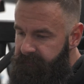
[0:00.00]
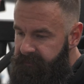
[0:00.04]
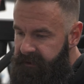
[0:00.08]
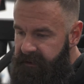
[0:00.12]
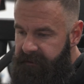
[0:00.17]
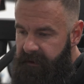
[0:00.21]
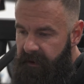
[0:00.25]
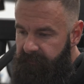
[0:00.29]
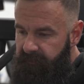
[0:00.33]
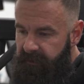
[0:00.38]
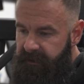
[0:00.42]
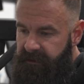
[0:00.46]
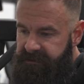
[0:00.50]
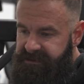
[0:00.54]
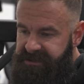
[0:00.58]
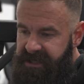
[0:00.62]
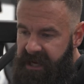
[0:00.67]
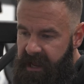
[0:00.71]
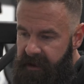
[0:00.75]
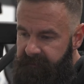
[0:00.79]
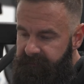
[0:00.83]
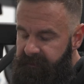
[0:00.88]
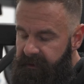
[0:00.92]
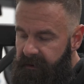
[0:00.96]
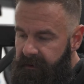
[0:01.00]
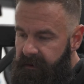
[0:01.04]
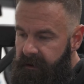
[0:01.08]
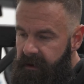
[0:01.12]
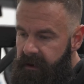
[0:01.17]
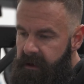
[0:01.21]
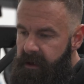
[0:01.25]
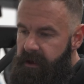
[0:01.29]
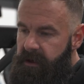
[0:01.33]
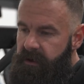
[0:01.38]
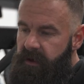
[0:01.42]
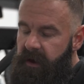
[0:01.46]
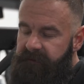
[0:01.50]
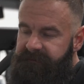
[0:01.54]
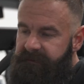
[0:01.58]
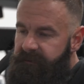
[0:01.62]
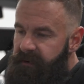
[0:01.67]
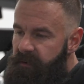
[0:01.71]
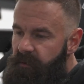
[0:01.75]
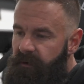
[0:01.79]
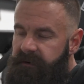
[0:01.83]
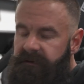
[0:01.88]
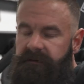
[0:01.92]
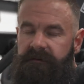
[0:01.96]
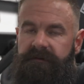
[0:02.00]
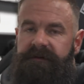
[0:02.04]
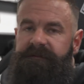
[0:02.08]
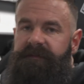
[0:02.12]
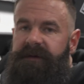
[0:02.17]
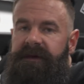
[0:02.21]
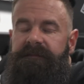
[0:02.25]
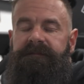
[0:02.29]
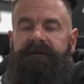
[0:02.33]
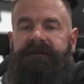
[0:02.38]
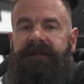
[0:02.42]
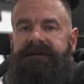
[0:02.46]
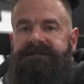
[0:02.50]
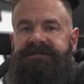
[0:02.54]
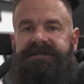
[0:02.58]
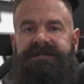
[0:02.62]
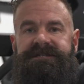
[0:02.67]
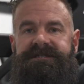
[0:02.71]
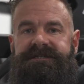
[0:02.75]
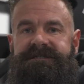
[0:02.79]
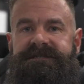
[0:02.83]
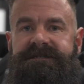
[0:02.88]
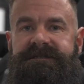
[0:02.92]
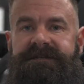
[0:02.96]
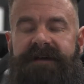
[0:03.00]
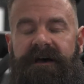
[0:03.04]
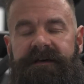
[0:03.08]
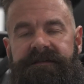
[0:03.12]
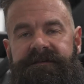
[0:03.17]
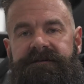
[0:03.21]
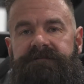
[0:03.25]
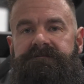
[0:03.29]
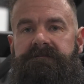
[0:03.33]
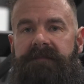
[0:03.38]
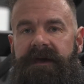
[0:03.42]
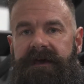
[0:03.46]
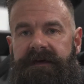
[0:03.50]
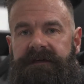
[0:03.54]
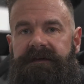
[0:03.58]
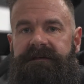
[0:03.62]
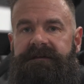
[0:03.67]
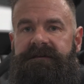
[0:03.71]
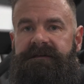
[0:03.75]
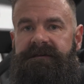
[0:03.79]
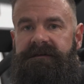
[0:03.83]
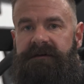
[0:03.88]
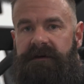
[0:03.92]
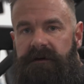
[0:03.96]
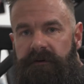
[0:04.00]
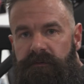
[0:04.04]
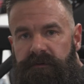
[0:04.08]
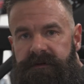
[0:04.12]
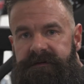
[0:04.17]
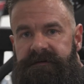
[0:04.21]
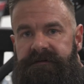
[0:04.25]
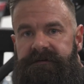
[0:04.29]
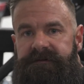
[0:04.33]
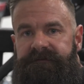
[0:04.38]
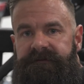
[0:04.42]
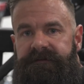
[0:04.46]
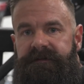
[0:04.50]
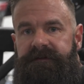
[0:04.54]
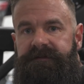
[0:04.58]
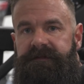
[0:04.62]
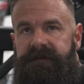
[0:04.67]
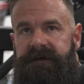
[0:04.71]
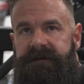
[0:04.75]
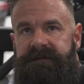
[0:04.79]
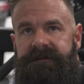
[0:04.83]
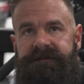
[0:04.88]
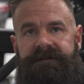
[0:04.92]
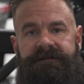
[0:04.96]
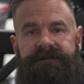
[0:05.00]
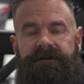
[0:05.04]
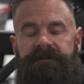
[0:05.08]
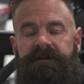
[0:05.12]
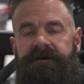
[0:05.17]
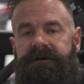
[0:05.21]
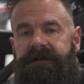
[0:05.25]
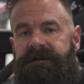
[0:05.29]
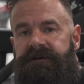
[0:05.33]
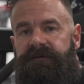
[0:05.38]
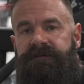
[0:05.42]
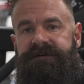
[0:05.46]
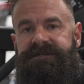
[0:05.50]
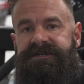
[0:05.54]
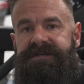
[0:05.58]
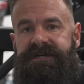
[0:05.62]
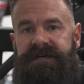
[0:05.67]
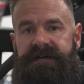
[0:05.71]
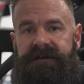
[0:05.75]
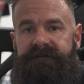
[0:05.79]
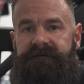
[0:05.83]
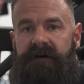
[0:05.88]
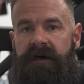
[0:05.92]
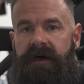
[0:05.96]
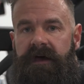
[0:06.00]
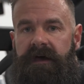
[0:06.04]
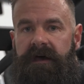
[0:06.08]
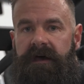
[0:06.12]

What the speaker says: and be that real champion, you have to be one of those people that just doesn't make excuses for the things that they're looking to achieve.